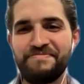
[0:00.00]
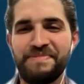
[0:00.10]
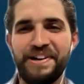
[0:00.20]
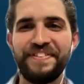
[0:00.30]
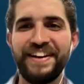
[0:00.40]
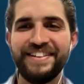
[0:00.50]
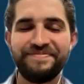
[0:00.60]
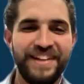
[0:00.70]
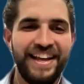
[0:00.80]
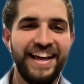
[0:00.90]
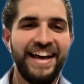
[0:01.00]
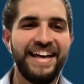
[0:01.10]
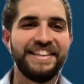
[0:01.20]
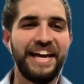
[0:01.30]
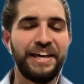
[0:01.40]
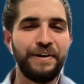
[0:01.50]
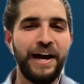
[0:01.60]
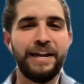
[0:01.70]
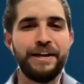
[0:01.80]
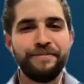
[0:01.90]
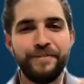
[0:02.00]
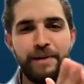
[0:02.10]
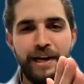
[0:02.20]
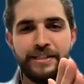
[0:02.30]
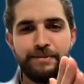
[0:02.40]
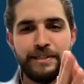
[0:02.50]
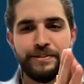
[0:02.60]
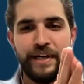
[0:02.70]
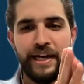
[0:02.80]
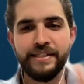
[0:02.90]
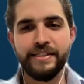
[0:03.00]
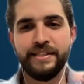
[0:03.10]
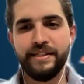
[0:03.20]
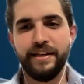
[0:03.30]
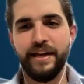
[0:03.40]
Perfect. Thank you, Alan, for being our special guest.